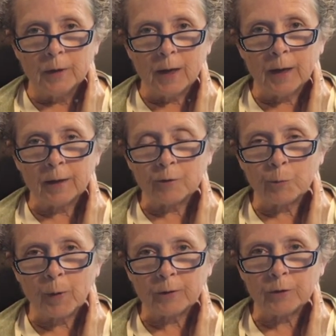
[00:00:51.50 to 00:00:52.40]
and
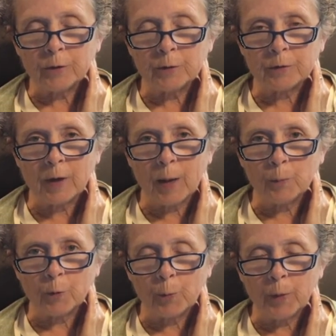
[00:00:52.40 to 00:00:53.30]
especially her time
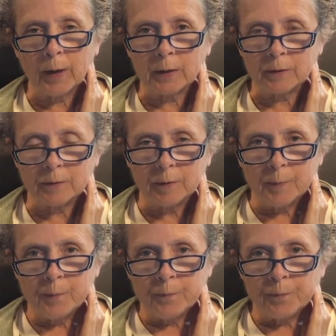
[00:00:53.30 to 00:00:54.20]
with pigs.
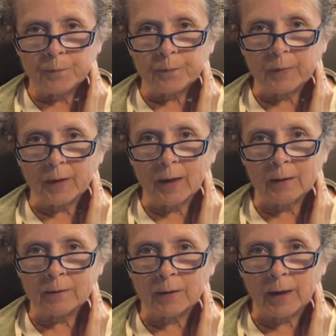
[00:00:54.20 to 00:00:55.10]

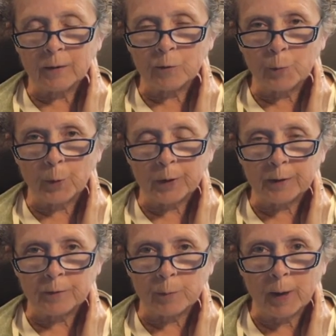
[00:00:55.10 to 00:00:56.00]
And today's book
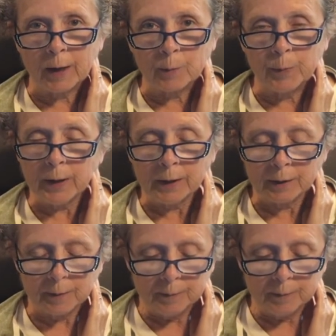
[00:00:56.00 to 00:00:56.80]
is about a pig.